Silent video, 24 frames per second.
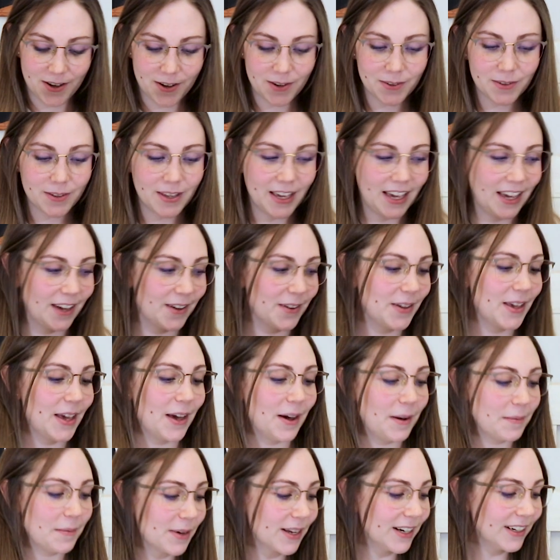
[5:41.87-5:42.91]
Okay,
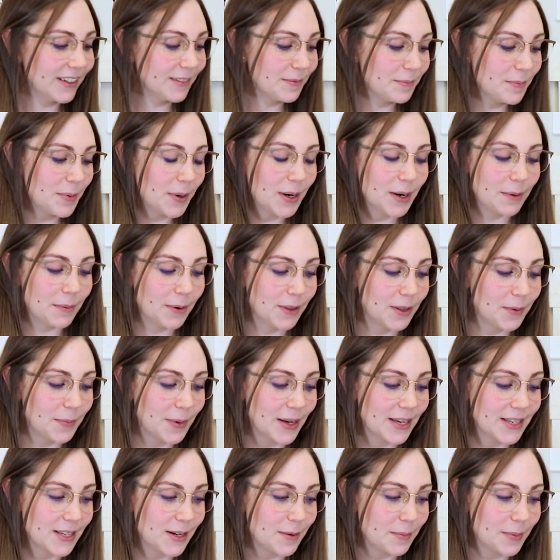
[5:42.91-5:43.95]
I'm gonna put him on the
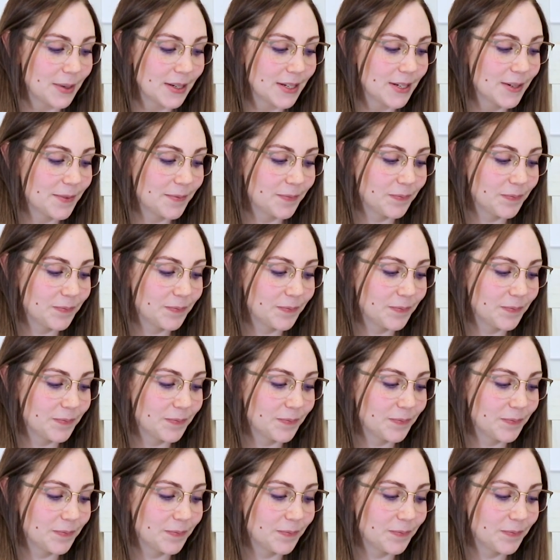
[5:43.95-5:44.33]
base in a bit.